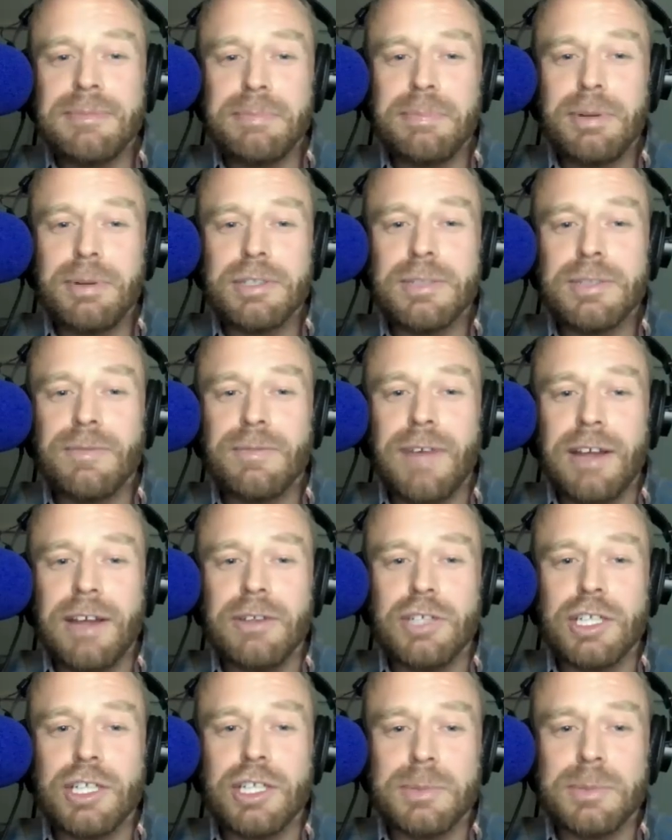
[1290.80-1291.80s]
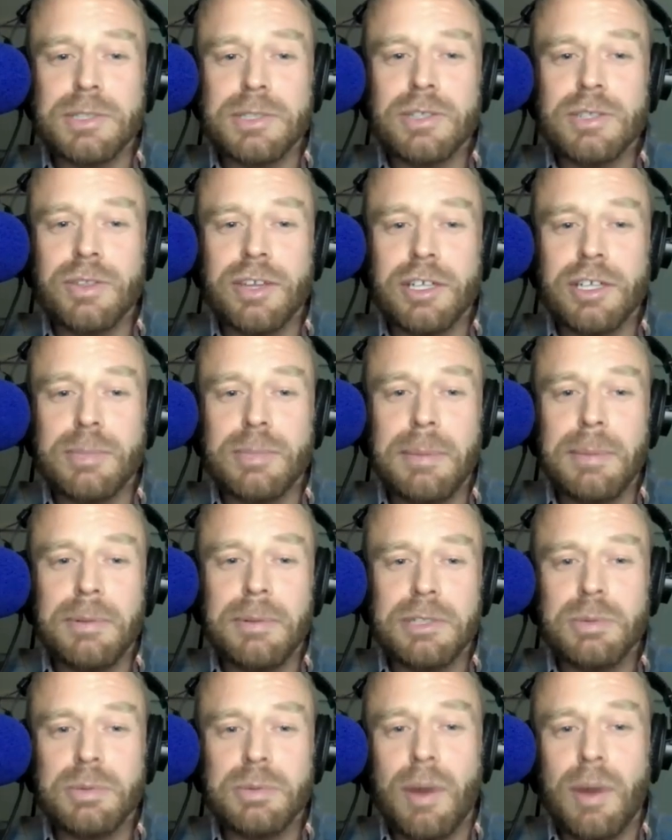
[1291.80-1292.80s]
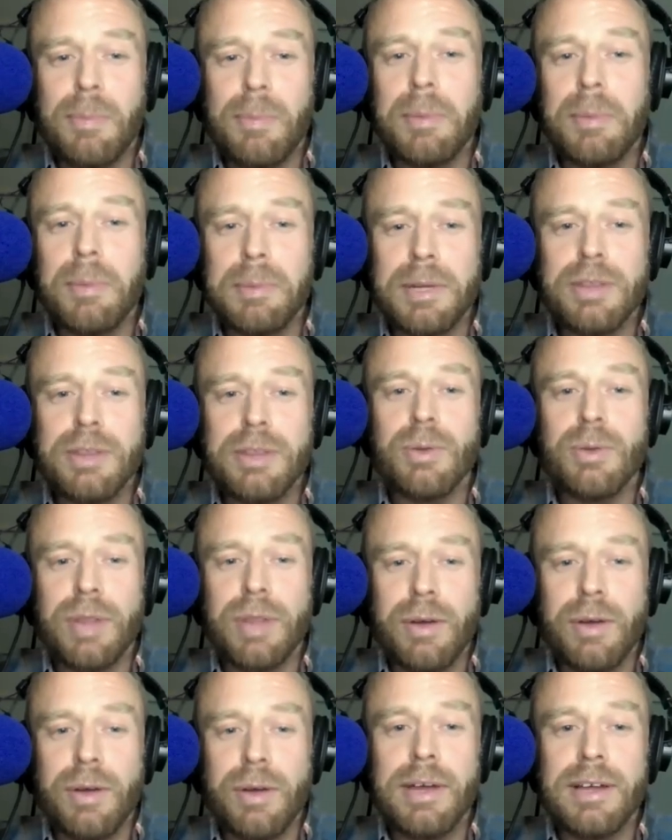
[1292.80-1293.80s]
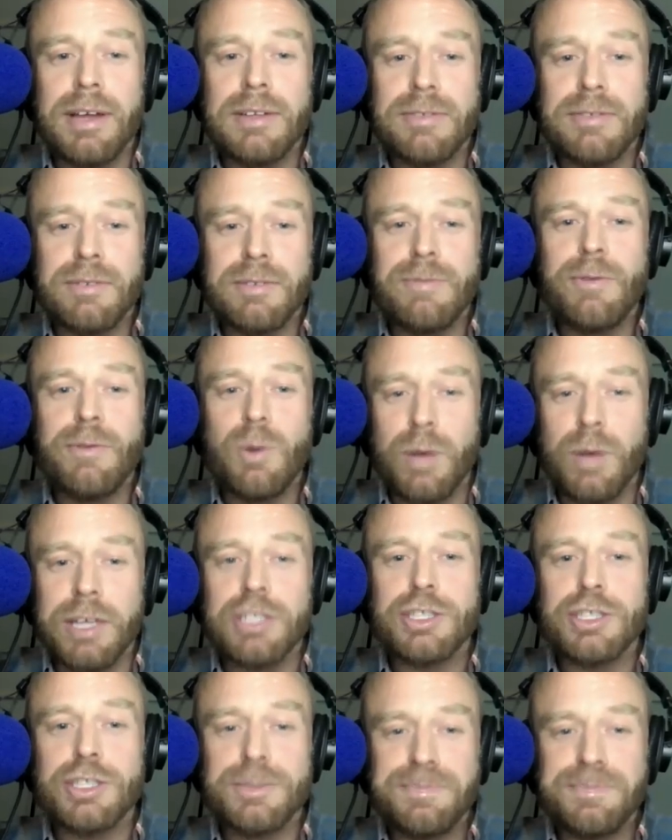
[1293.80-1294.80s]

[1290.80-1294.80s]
put some value judgments on those people as well. I probably thought they were a bit foolish.